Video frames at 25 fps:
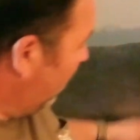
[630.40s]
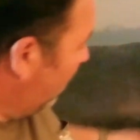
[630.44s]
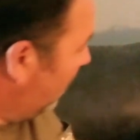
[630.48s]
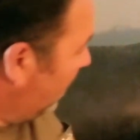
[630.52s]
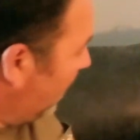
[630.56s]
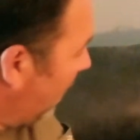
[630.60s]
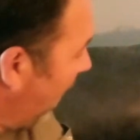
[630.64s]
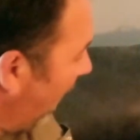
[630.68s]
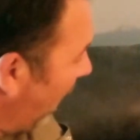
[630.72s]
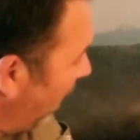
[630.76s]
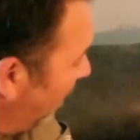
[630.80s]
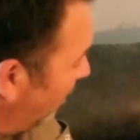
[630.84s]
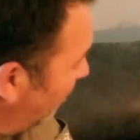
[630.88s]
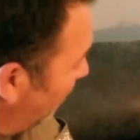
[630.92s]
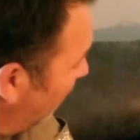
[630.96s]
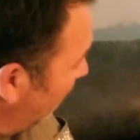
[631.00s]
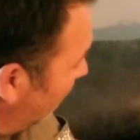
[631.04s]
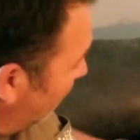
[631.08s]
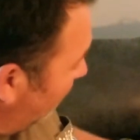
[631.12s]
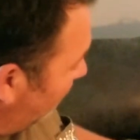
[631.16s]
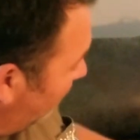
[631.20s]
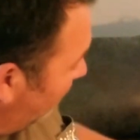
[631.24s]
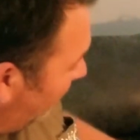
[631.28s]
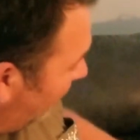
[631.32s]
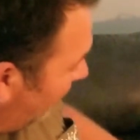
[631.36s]

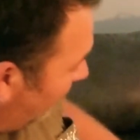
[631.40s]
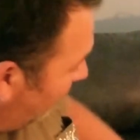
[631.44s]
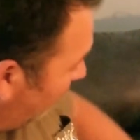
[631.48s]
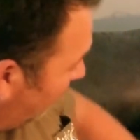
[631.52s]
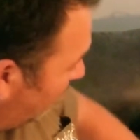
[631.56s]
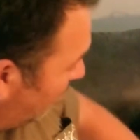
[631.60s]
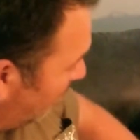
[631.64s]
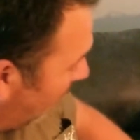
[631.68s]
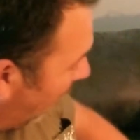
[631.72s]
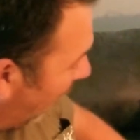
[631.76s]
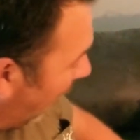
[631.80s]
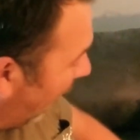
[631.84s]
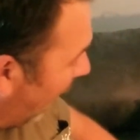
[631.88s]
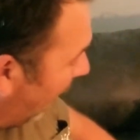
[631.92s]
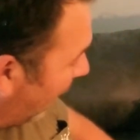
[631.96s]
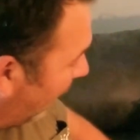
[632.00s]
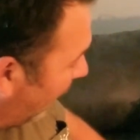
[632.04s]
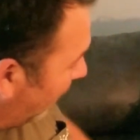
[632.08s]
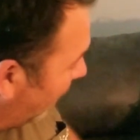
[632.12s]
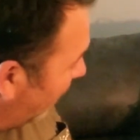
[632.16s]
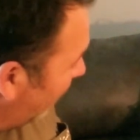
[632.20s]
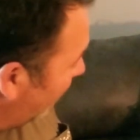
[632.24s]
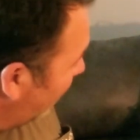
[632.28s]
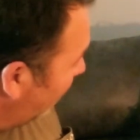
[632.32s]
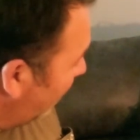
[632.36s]
canvas pack
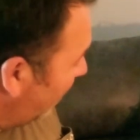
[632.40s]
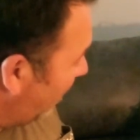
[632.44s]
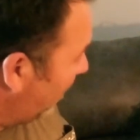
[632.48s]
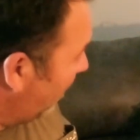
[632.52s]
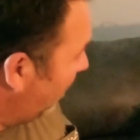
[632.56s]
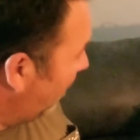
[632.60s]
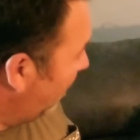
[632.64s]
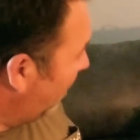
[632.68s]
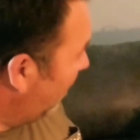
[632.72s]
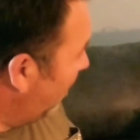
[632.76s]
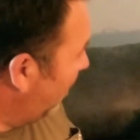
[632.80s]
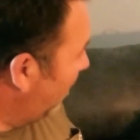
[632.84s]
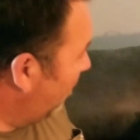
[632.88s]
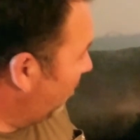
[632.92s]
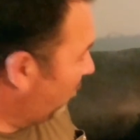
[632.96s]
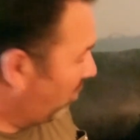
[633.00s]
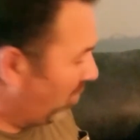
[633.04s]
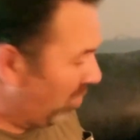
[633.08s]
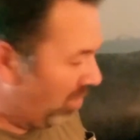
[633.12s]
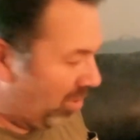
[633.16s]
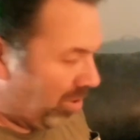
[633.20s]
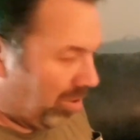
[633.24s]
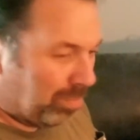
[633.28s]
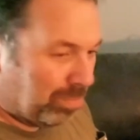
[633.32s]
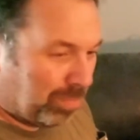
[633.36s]

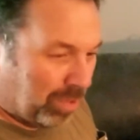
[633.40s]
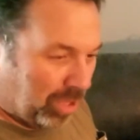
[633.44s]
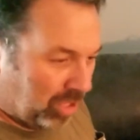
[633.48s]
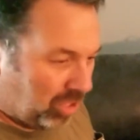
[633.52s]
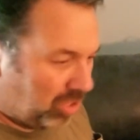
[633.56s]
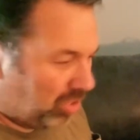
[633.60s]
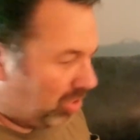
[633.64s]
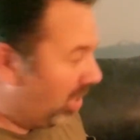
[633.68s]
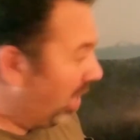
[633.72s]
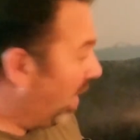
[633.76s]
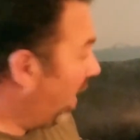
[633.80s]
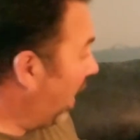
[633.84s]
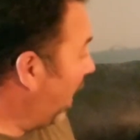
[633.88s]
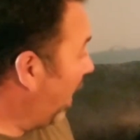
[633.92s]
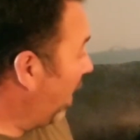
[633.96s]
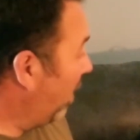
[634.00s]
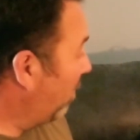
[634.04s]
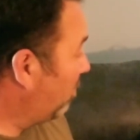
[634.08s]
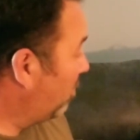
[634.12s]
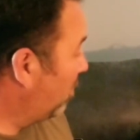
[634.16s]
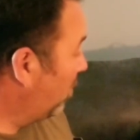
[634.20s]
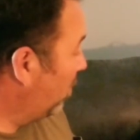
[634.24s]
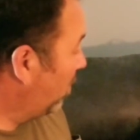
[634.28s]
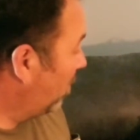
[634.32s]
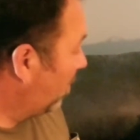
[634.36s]
for
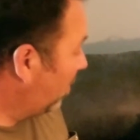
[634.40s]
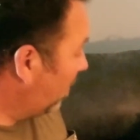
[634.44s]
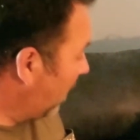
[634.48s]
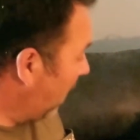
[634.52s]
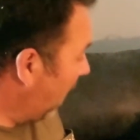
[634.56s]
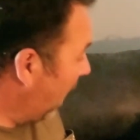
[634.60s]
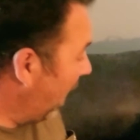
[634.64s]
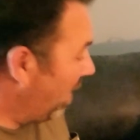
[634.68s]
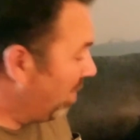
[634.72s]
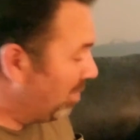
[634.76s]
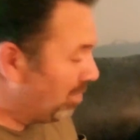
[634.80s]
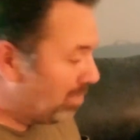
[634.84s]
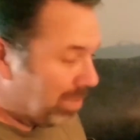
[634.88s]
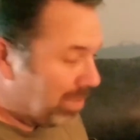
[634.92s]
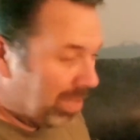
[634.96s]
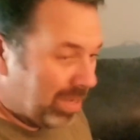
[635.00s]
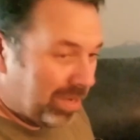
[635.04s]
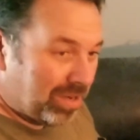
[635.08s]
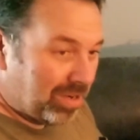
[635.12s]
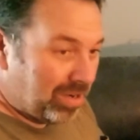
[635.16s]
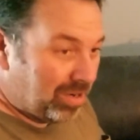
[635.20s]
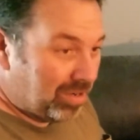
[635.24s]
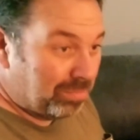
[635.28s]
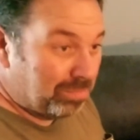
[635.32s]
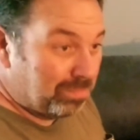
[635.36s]
bushcraft or camping
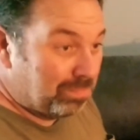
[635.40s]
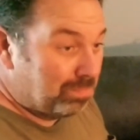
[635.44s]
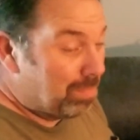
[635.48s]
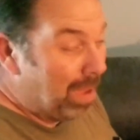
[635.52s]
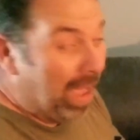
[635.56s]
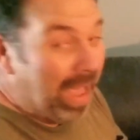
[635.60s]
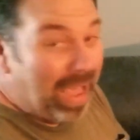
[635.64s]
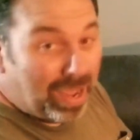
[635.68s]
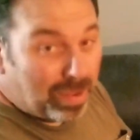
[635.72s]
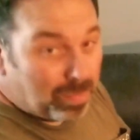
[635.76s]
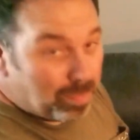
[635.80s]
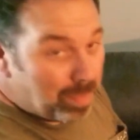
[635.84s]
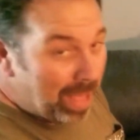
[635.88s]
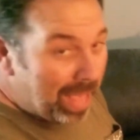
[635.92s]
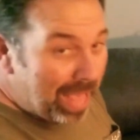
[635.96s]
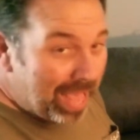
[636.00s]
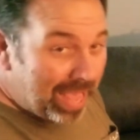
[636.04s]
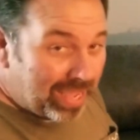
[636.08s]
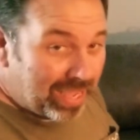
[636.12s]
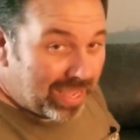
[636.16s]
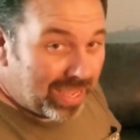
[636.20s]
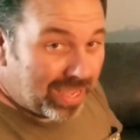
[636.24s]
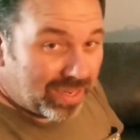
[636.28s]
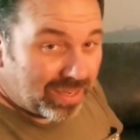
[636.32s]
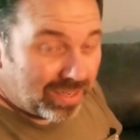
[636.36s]
or
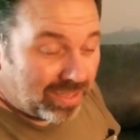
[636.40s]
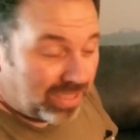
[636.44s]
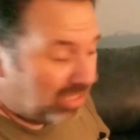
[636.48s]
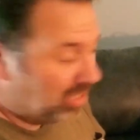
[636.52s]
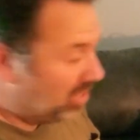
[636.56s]
backpacking,